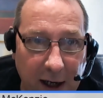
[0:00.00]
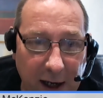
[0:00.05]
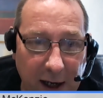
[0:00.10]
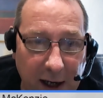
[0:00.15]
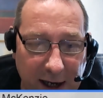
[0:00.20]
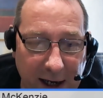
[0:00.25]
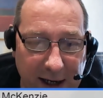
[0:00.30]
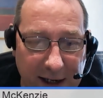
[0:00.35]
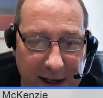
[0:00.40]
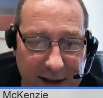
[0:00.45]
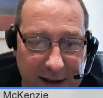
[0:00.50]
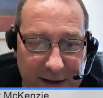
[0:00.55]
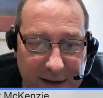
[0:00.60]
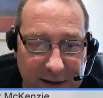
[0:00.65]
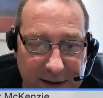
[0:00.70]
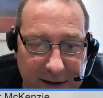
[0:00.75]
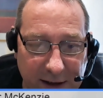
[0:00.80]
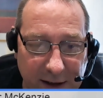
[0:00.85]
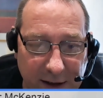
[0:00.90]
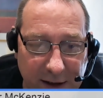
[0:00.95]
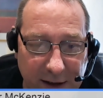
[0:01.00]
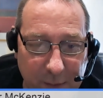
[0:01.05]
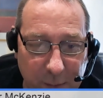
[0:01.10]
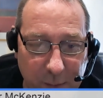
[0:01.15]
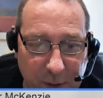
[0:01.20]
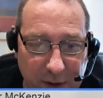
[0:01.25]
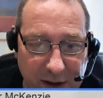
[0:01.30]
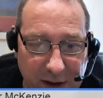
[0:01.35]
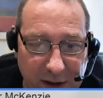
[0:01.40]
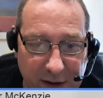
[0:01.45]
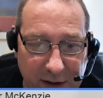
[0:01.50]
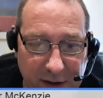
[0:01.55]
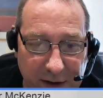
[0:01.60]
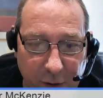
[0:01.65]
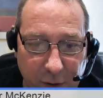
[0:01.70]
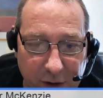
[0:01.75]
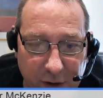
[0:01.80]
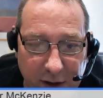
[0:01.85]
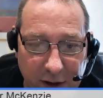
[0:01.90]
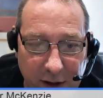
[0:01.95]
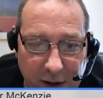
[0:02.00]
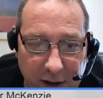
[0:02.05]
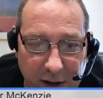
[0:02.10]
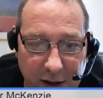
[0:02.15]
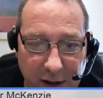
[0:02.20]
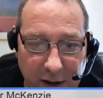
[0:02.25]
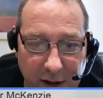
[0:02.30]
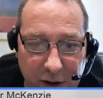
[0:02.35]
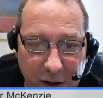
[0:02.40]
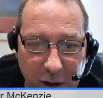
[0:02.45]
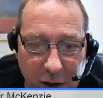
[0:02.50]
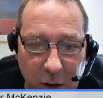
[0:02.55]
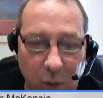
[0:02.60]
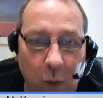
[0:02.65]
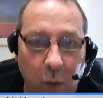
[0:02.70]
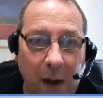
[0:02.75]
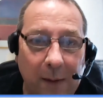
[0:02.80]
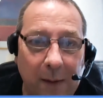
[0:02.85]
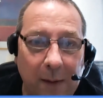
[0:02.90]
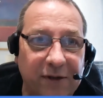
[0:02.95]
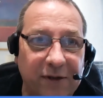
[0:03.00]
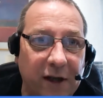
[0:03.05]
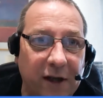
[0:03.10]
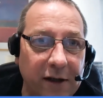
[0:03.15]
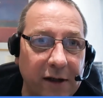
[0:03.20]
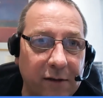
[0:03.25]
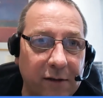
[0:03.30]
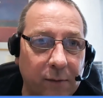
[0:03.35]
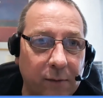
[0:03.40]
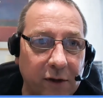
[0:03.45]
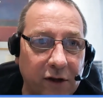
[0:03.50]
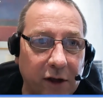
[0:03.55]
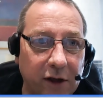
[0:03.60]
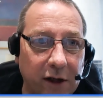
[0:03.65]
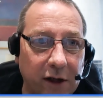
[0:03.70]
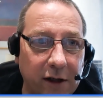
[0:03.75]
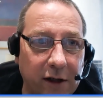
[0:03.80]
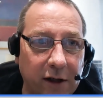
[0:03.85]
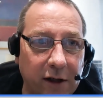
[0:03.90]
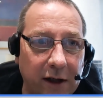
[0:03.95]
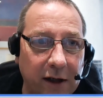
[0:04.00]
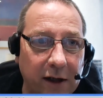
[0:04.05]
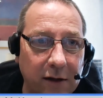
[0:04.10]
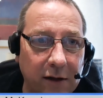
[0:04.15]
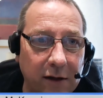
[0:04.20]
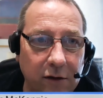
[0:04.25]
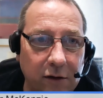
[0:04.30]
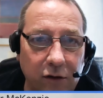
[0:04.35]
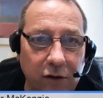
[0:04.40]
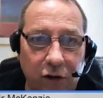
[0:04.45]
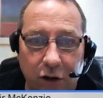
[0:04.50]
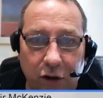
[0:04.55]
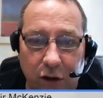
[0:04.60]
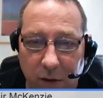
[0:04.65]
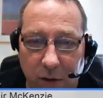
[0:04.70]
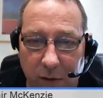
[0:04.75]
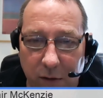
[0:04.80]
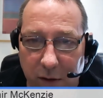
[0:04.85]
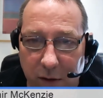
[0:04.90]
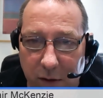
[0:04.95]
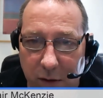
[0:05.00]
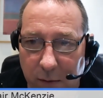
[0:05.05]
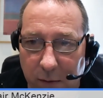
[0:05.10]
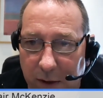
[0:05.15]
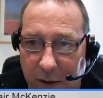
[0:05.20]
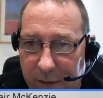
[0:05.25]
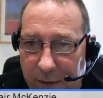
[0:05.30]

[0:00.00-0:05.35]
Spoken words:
And with it, they've got a new website, which I can show you.